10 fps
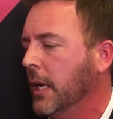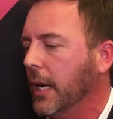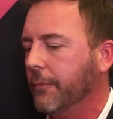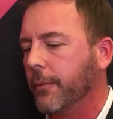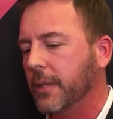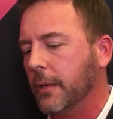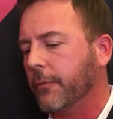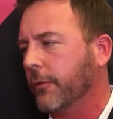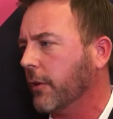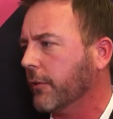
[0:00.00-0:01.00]
And from the
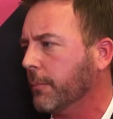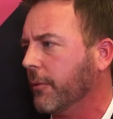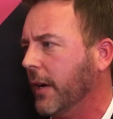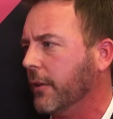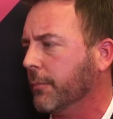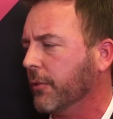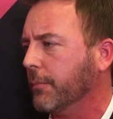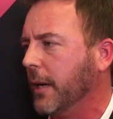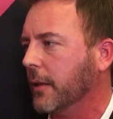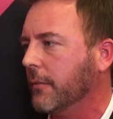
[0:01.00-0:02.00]
infrastructure provider's
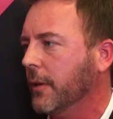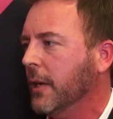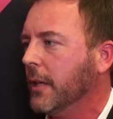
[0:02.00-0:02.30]
perspective,